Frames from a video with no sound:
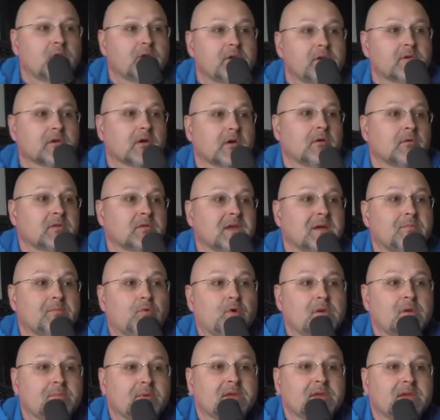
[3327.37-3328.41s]
you were going with that
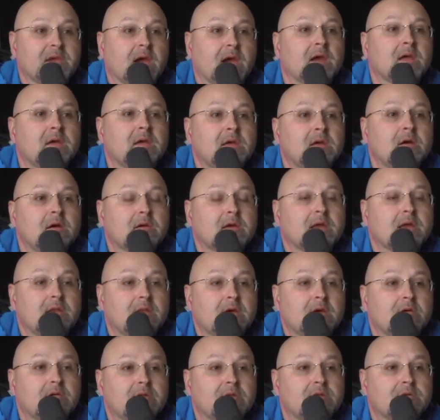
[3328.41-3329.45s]
point, but yeah. Okay.
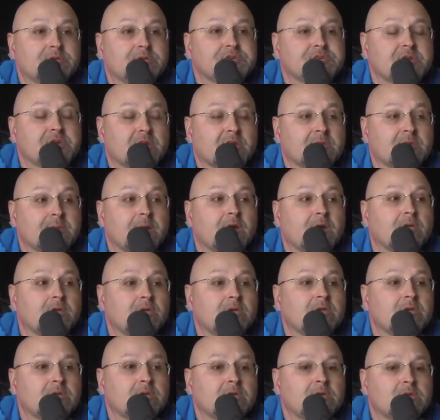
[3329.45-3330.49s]
Now I know what you're talking about.
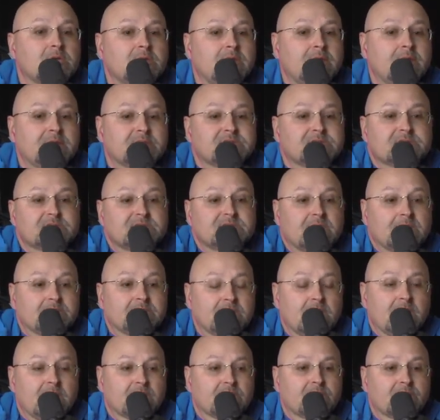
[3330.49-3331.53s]
Yeah. And it's the same
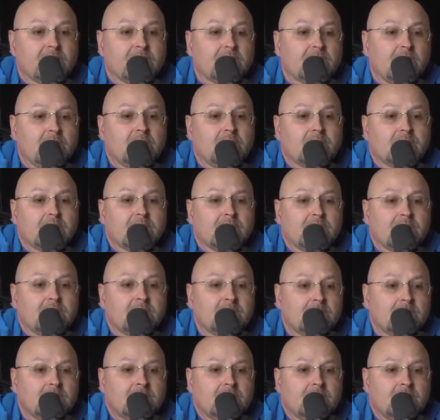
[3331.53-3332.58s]
thing. It's like okay,
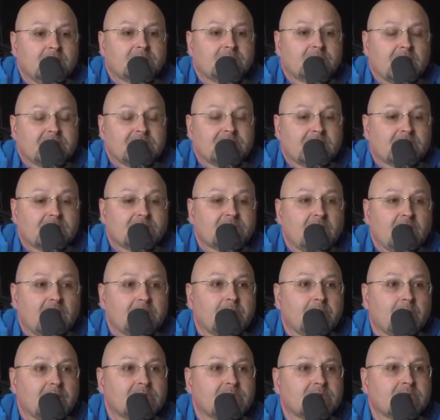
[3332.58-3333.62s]
it's kind of like a stock
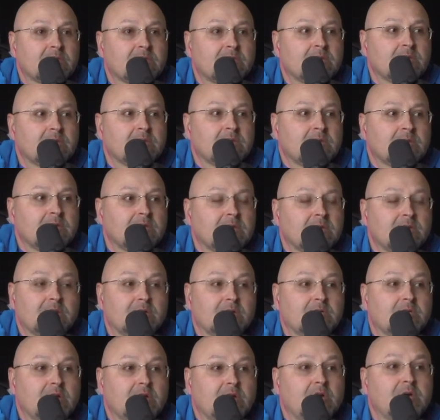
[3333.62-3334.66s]
price. You
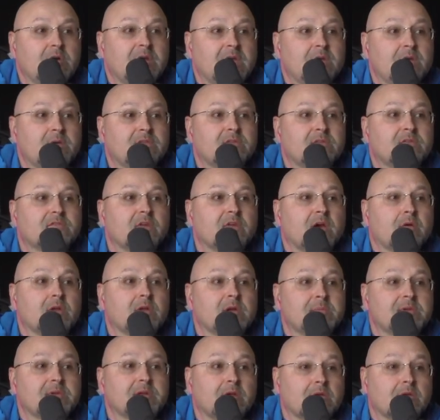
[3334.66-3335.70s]
know, oh hey, the stock went
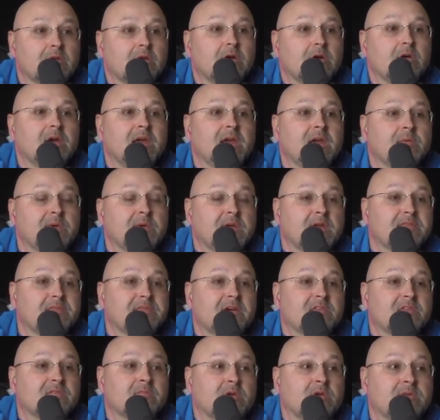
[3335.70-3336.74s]
up a dollar. Oh hey, we got a
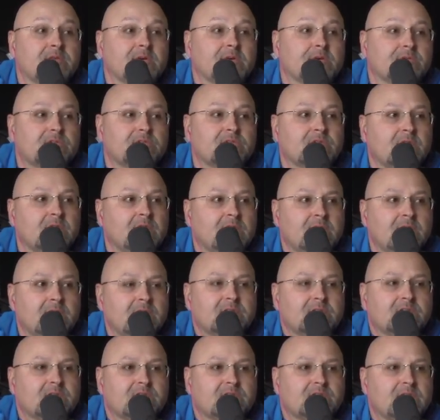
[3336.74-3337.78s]
thousand more votes. Right.
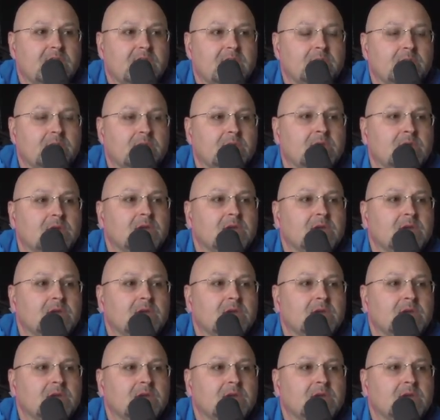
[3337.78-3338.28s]
It's the same